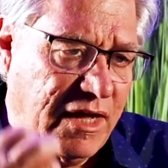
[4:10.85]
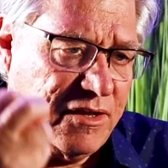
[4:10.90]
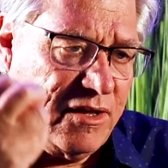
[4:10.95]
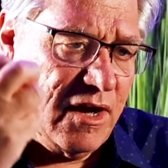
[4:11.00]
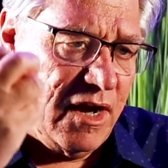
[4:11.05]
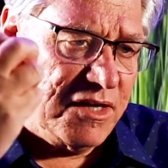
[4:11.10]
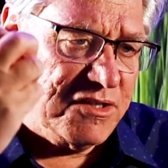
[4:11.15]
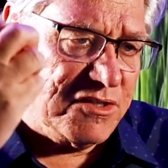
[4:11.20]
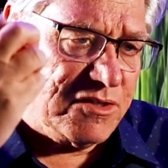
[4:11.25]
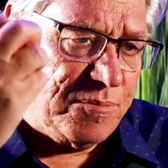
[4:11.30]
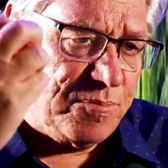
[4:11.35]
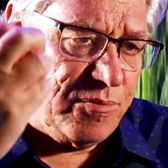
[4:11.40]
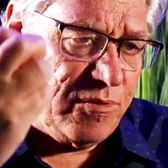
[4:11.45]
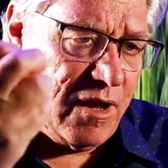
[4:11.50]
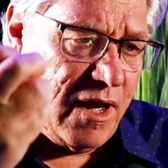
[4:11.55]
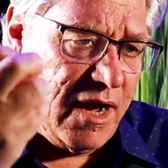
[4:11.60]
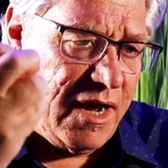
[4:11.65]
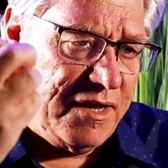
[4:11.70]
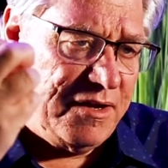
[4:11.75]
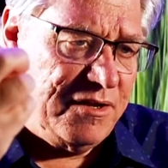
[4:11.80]
and God
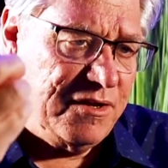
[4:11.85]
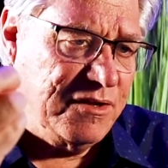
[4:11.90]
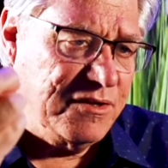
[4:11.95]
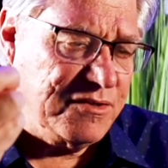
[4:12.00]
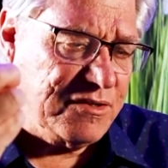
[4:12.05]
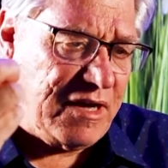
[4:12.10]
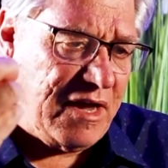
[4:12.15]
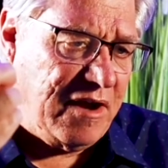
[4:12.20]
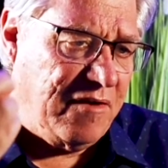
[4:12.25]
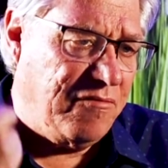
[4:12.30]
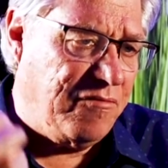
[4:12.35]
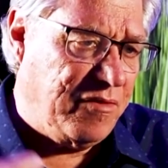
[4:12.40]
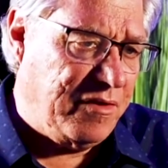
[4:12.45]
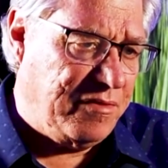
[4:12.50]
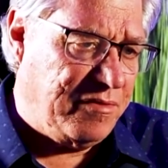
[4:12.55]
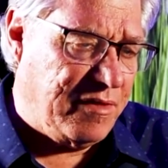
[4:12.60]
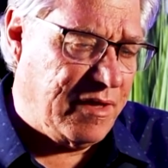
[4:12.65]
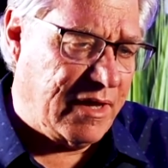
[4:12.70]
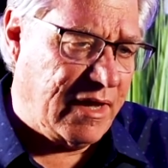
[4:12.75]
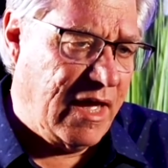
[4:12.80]
supplied his
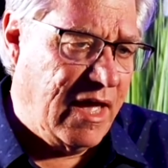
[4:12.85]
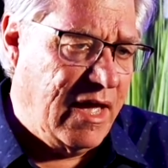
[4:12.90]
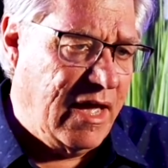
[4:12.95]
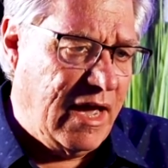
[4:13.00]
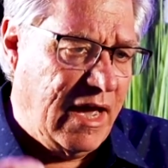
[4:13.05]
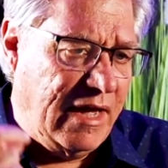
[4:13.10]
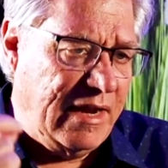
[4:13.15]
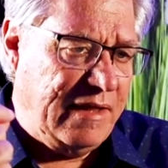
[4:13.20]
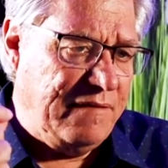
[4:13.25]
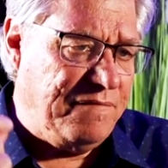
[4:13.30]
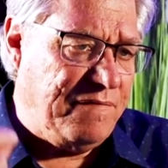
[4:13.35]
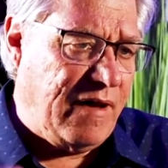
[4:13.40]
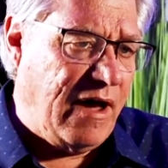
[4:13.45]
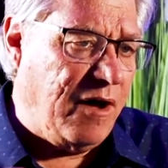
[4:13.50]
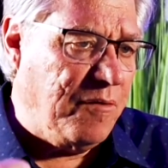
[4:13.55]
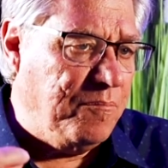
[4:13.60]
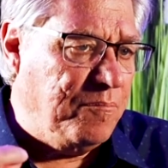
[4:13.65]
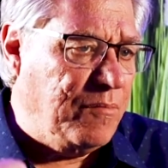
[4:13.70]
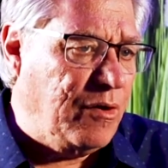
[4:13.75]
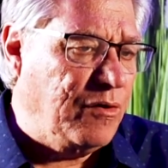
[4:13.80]
everything. And he
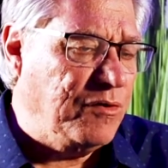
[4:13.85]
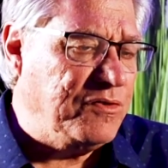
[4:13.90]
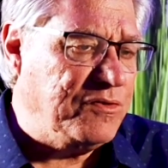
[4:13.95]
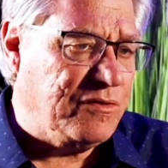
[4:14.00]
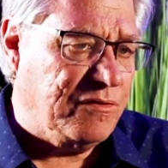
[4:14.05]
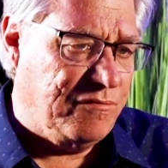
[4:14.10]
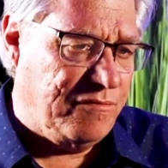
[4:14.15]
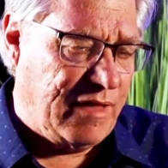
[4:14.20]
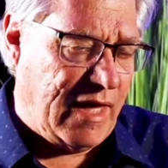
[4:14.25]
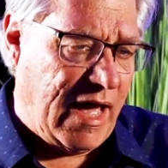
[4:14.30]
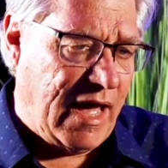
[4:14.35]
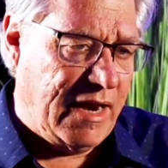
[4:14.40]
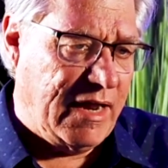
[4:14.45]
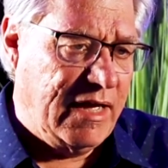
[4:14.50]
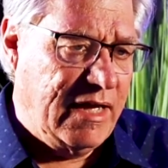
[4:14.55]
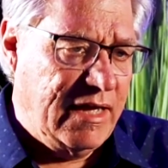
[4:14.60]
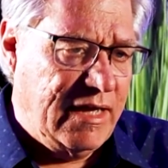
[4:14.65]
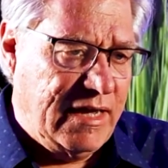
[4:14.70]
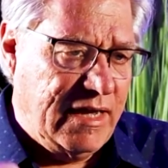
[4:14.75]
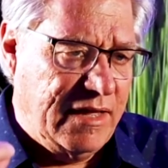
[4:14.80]
found most of
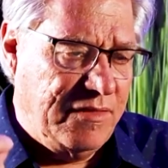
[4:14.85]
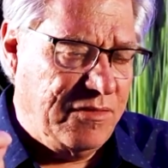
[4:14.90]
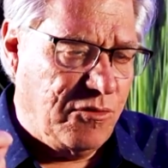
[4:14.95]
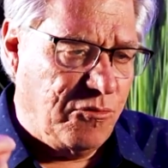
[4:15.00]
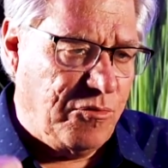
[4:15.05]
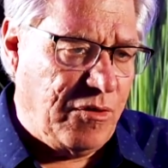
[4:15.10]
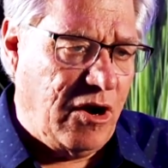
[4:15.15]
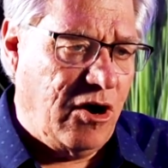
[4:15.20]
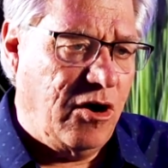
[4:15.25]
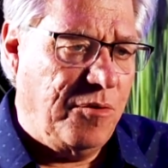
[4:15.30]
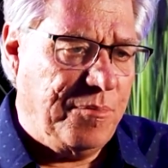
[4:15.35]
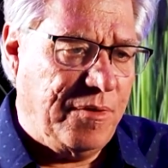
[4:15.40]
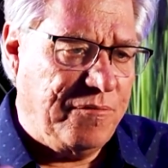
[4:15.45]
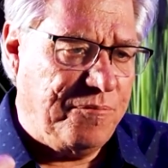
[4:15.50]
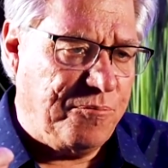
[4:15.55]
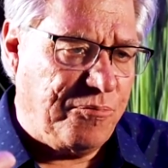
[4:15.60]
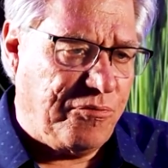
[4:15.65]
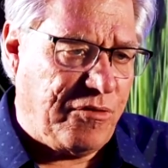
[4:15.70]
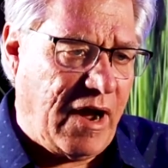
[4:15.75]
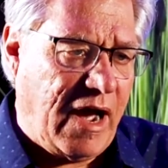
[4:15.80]
that in the realm
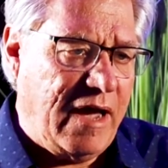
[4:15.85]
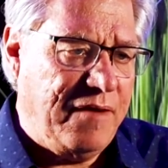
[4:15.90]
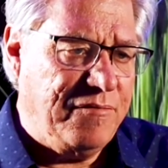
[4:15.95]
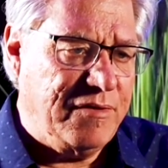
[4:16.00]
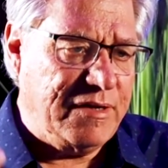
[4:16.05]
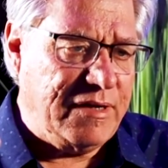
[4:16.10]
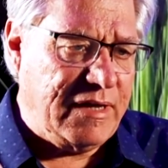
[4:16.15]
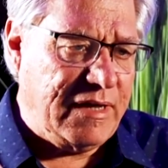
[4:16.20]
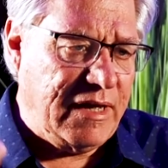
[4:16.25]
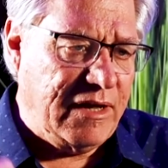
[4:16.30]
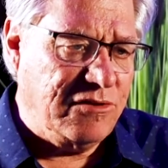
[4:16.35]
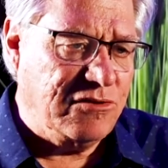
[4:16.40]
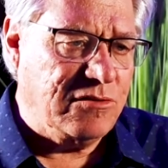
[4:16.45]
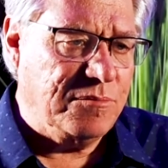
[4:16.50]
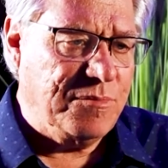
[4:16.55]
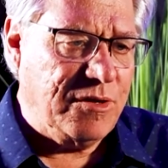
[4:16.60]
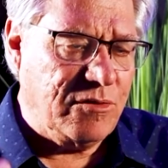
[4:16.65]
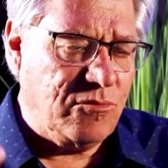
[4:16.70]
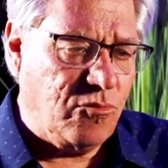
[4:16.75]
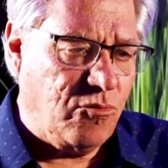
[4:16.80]
of private,
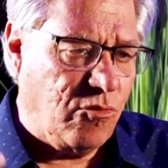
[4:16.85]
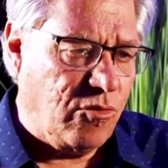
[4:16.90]
intimate